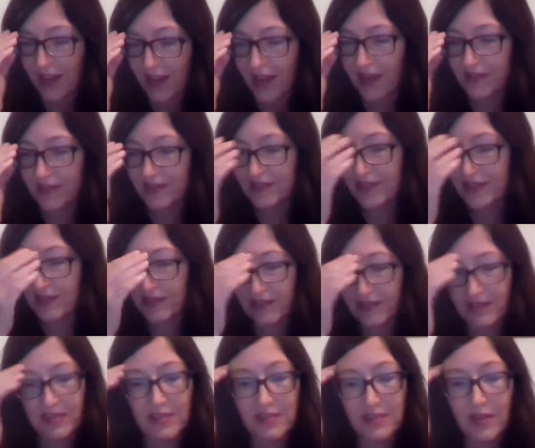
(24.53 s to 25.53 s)
and this is
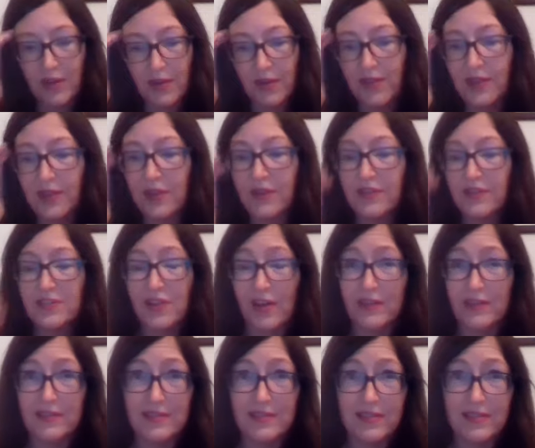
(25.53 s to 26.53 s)
just a new thing I've
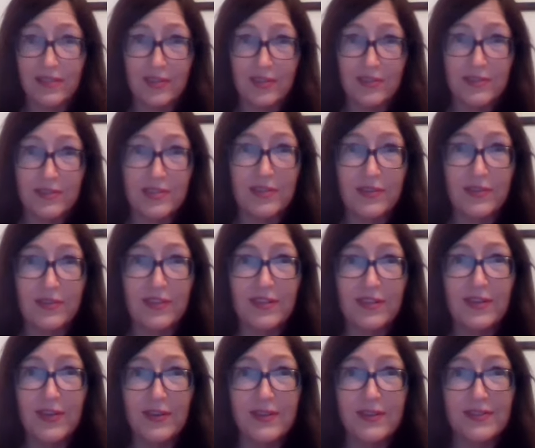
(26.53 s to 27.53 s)
started to do
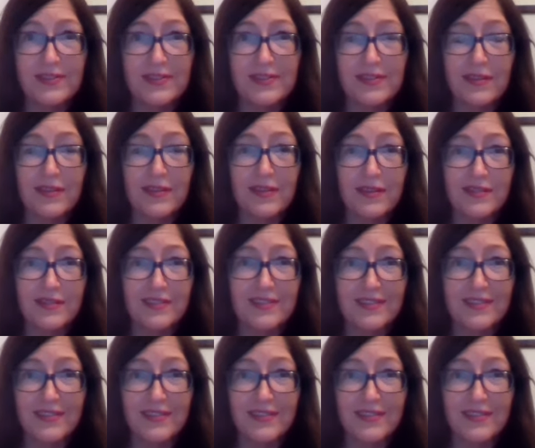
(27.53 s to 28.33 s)
to